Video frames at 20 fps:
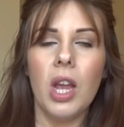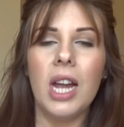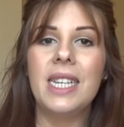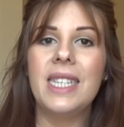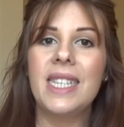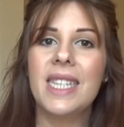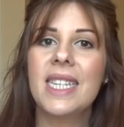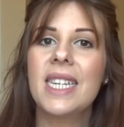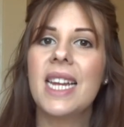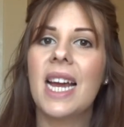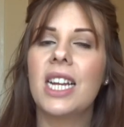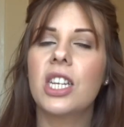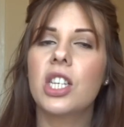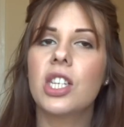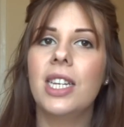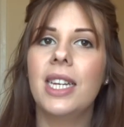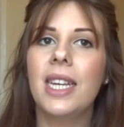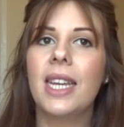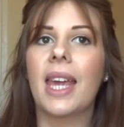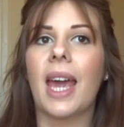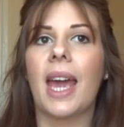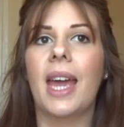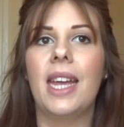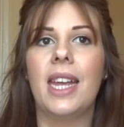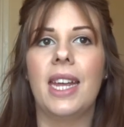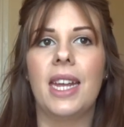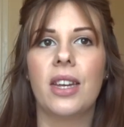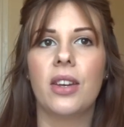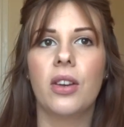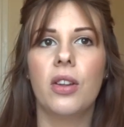I didn't actually get
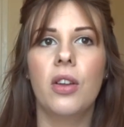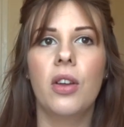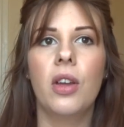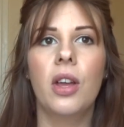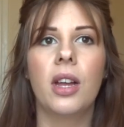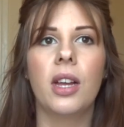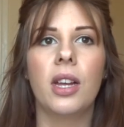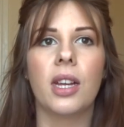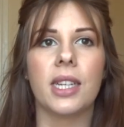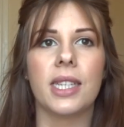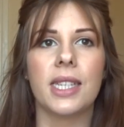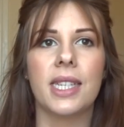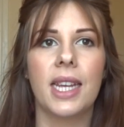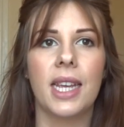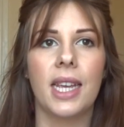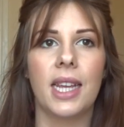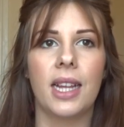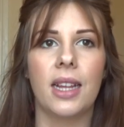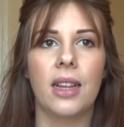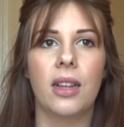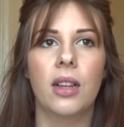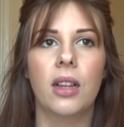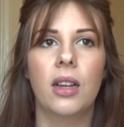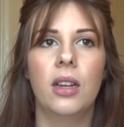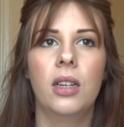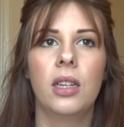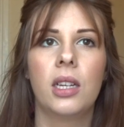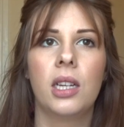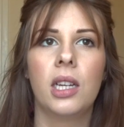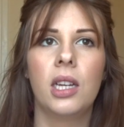in until
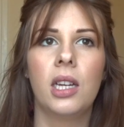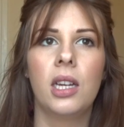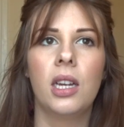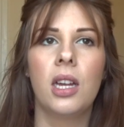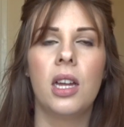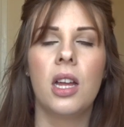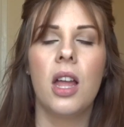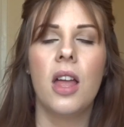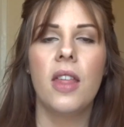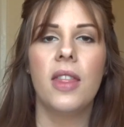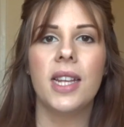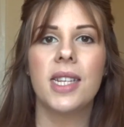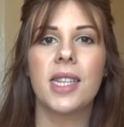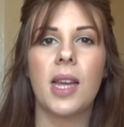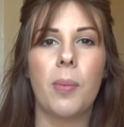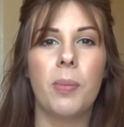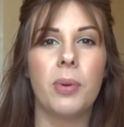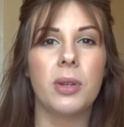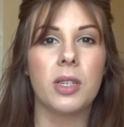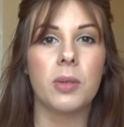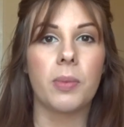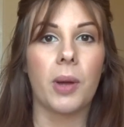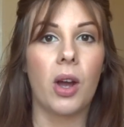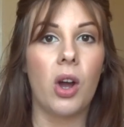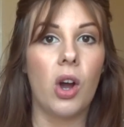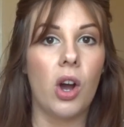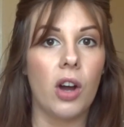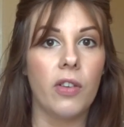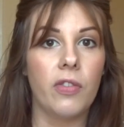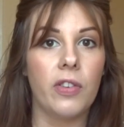this happened
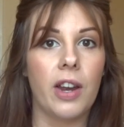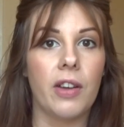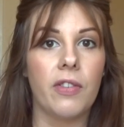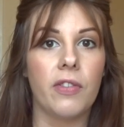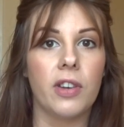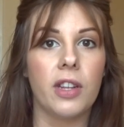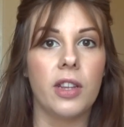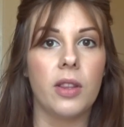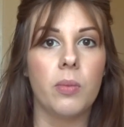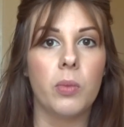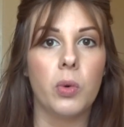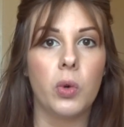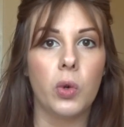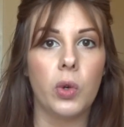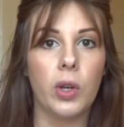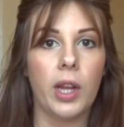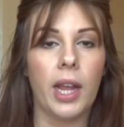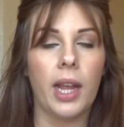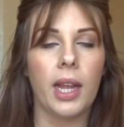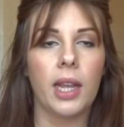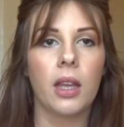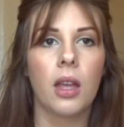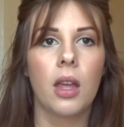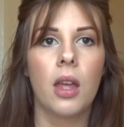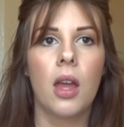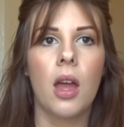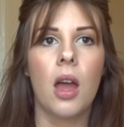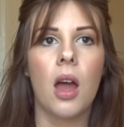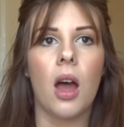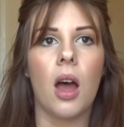about half 11 in the morning.
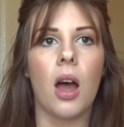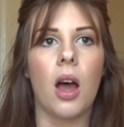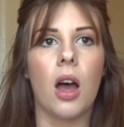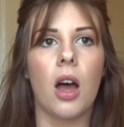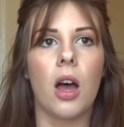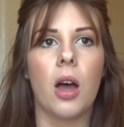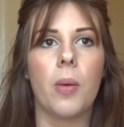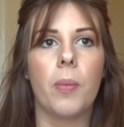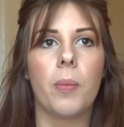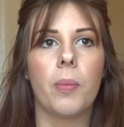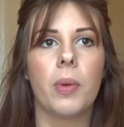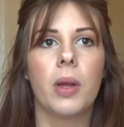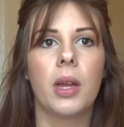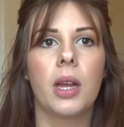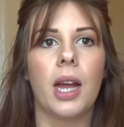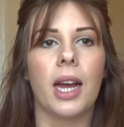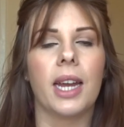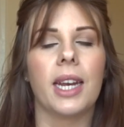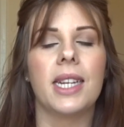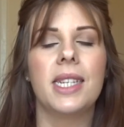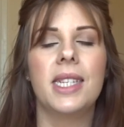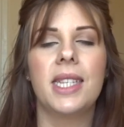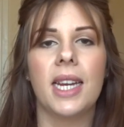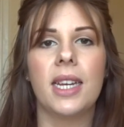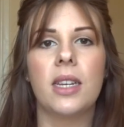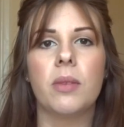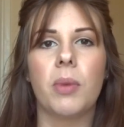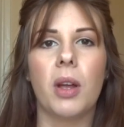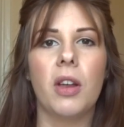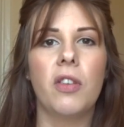Um, and I
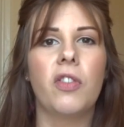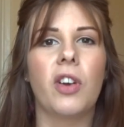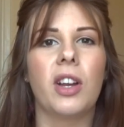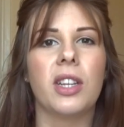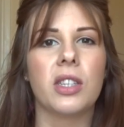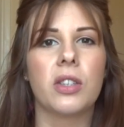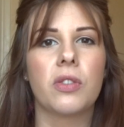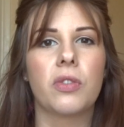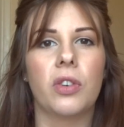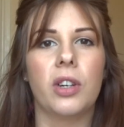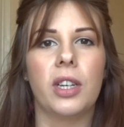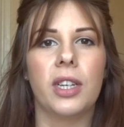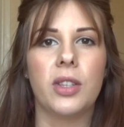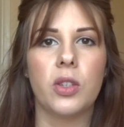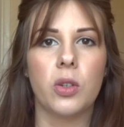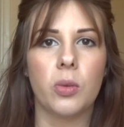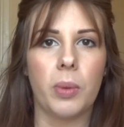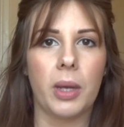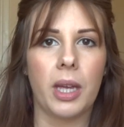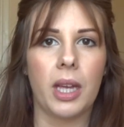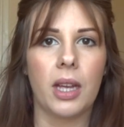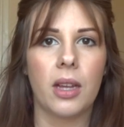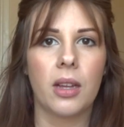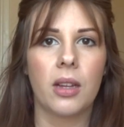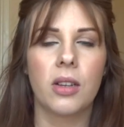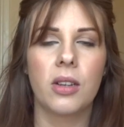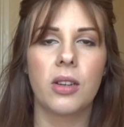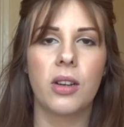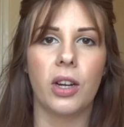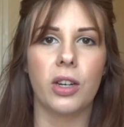stayed at my friend's for a little bit,
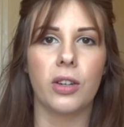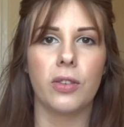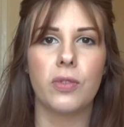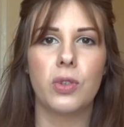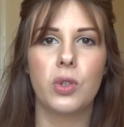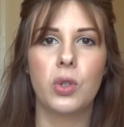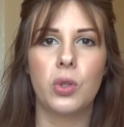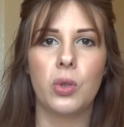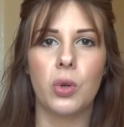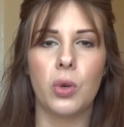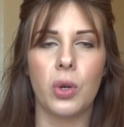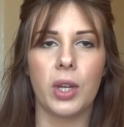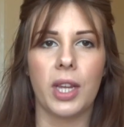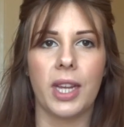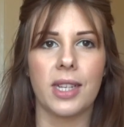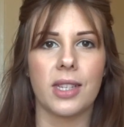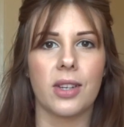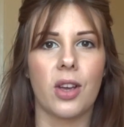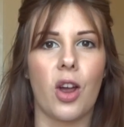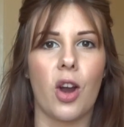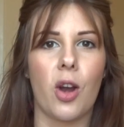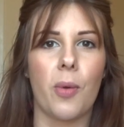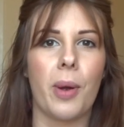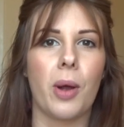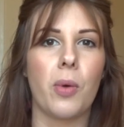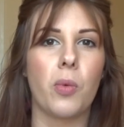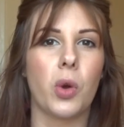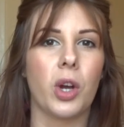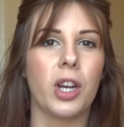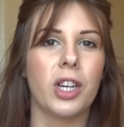kind of talking to her
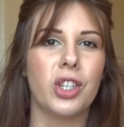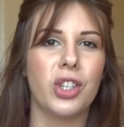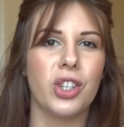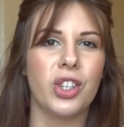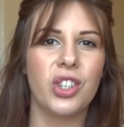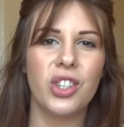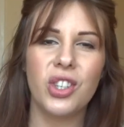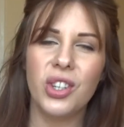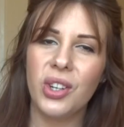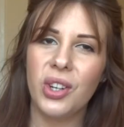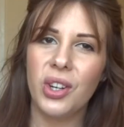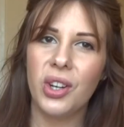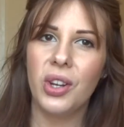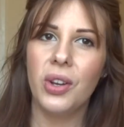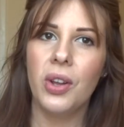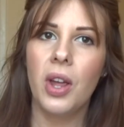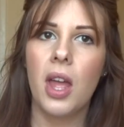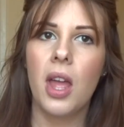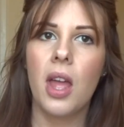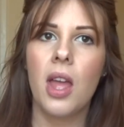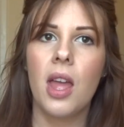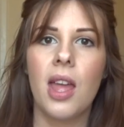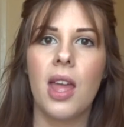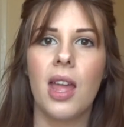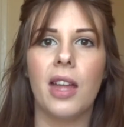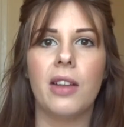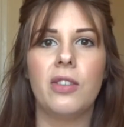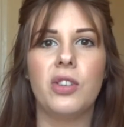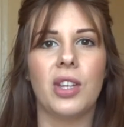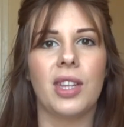about what I should do,
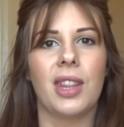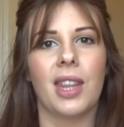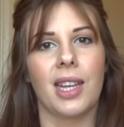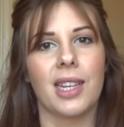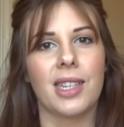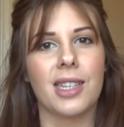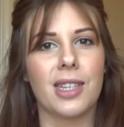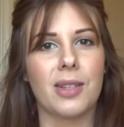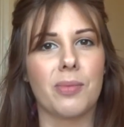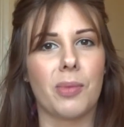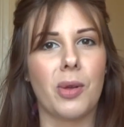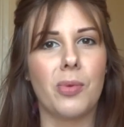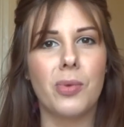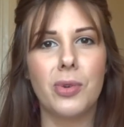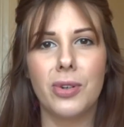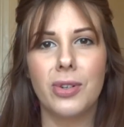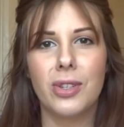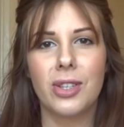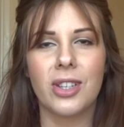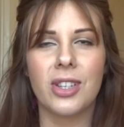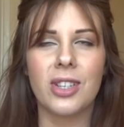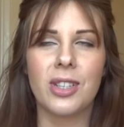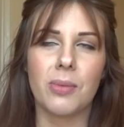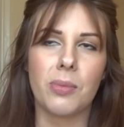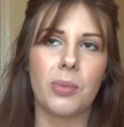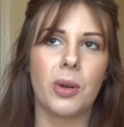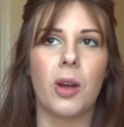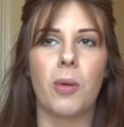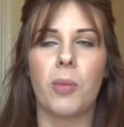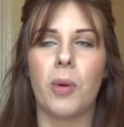if she thinks it's my waters
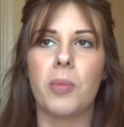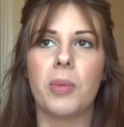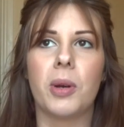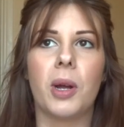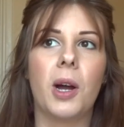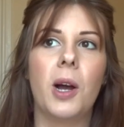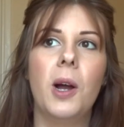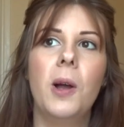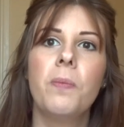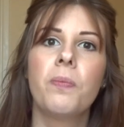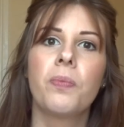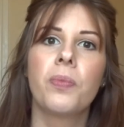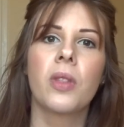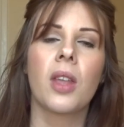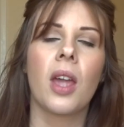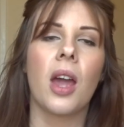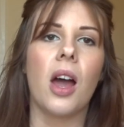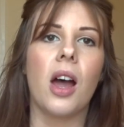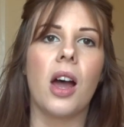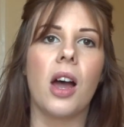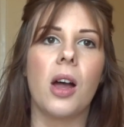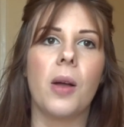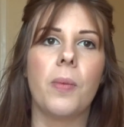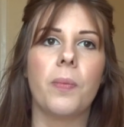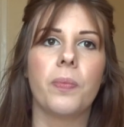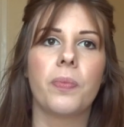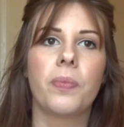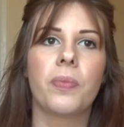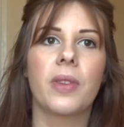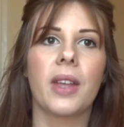and blah blah blah.
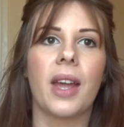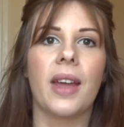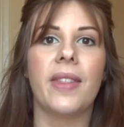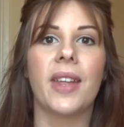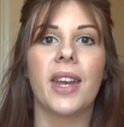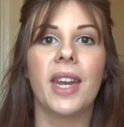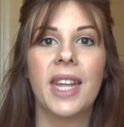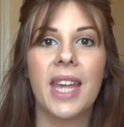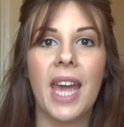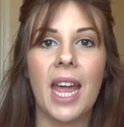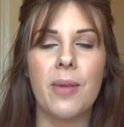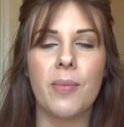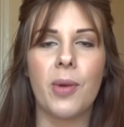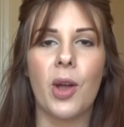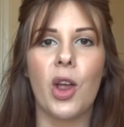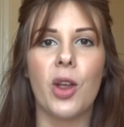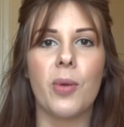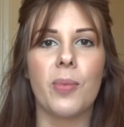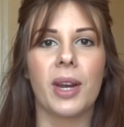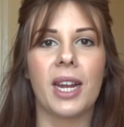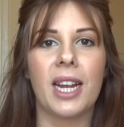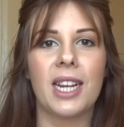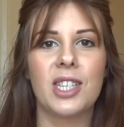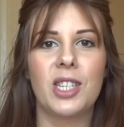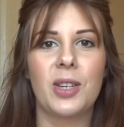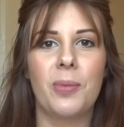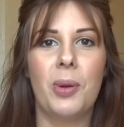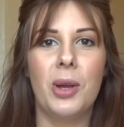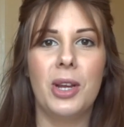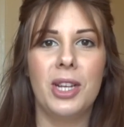Um, and then I came home and I
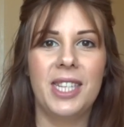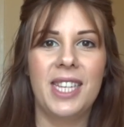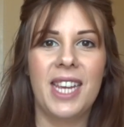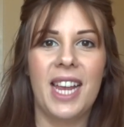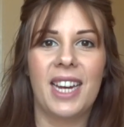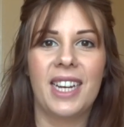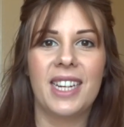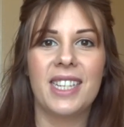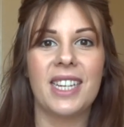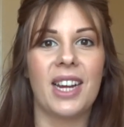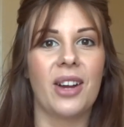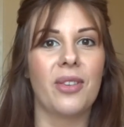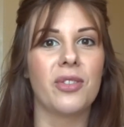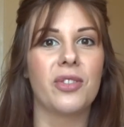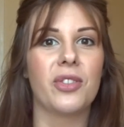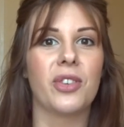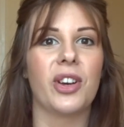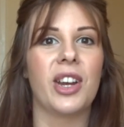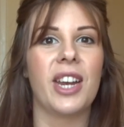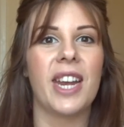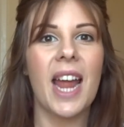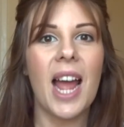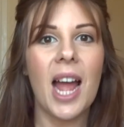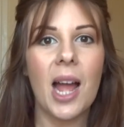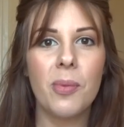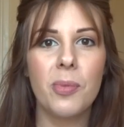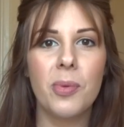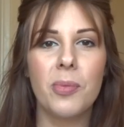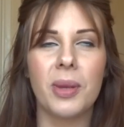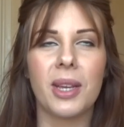actually put Sienna down for a
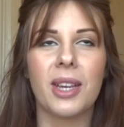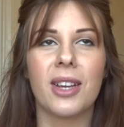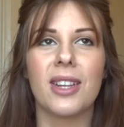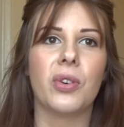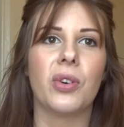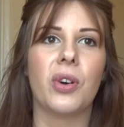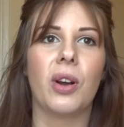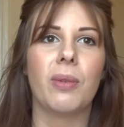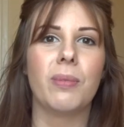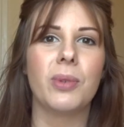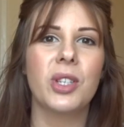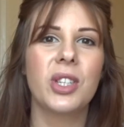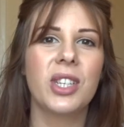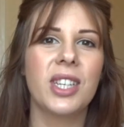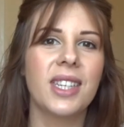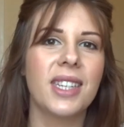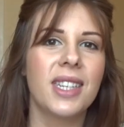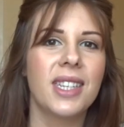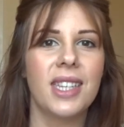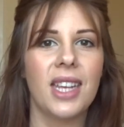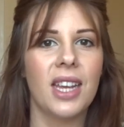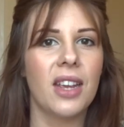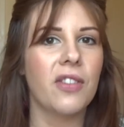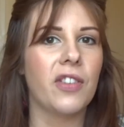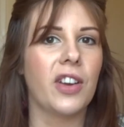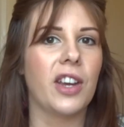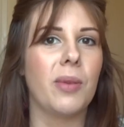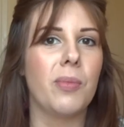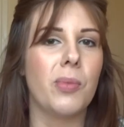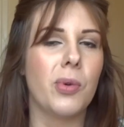nap because I'm just going to see
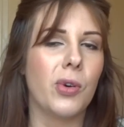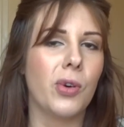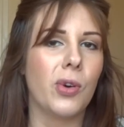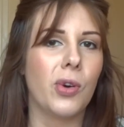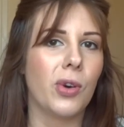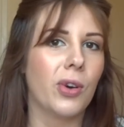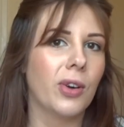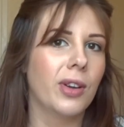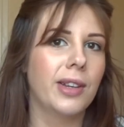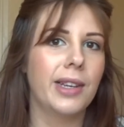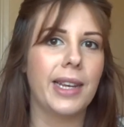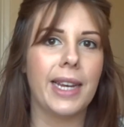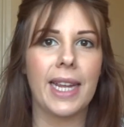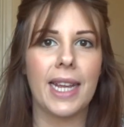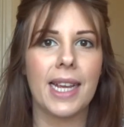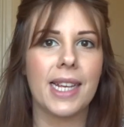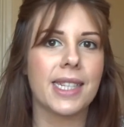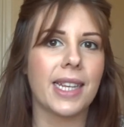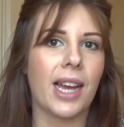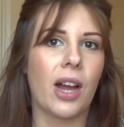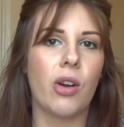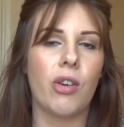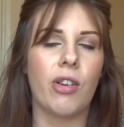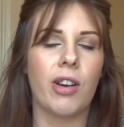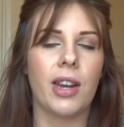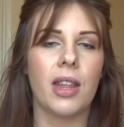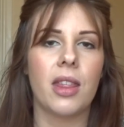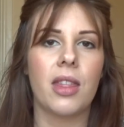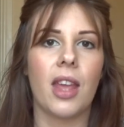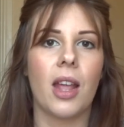if any more leaks out or
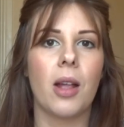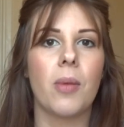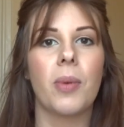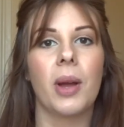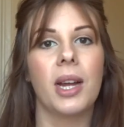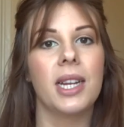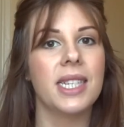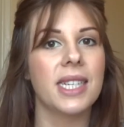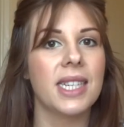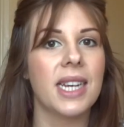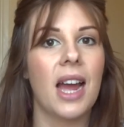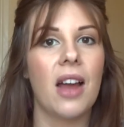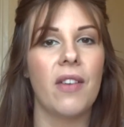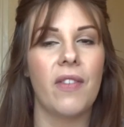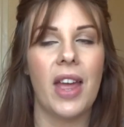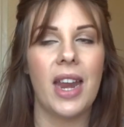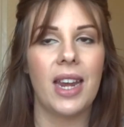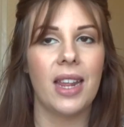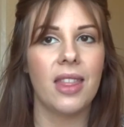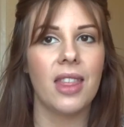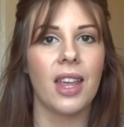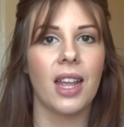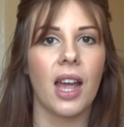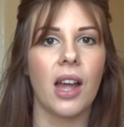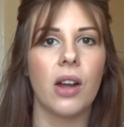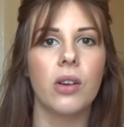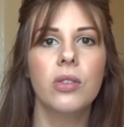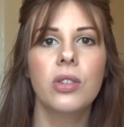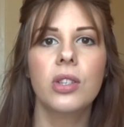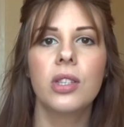anything, but I didn't have anything
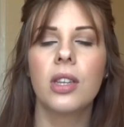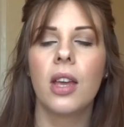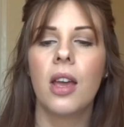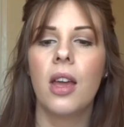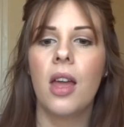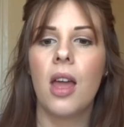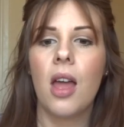else.